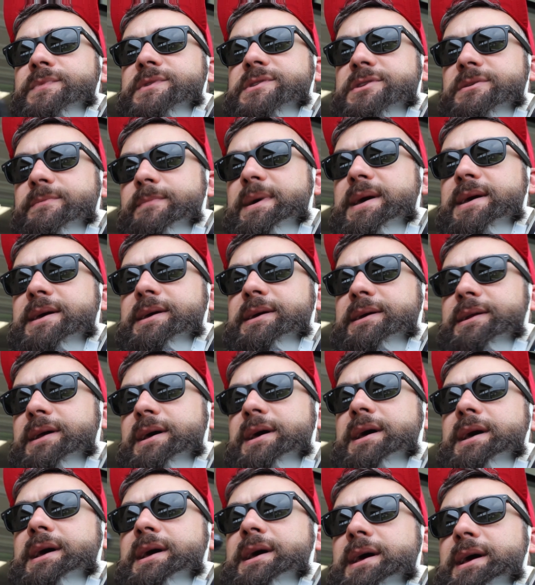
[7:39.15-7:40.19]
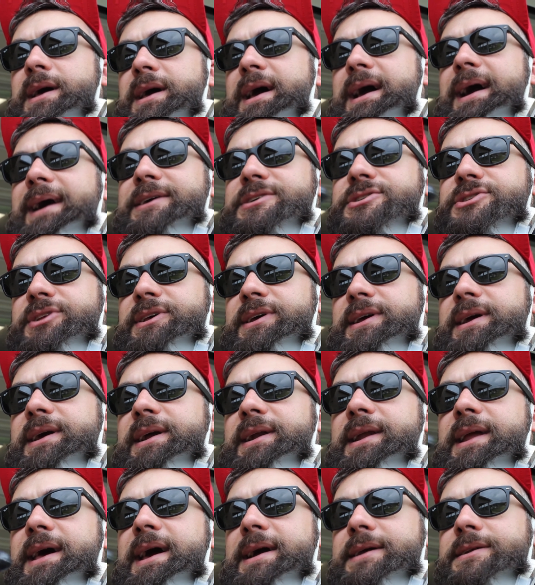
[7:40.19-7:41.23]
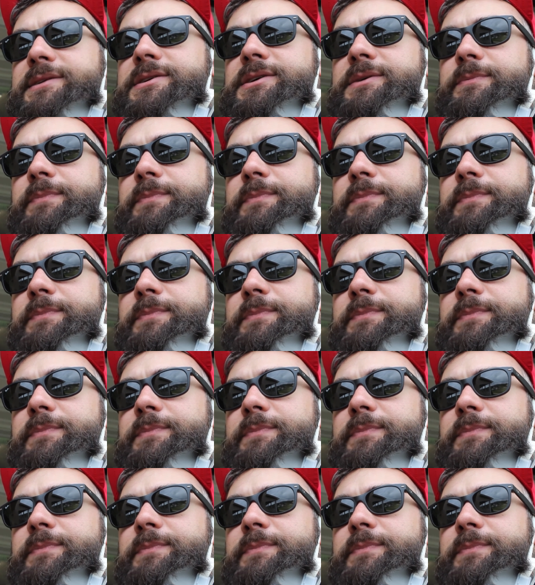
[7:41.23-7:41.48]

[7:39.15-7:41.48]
to make it actually connect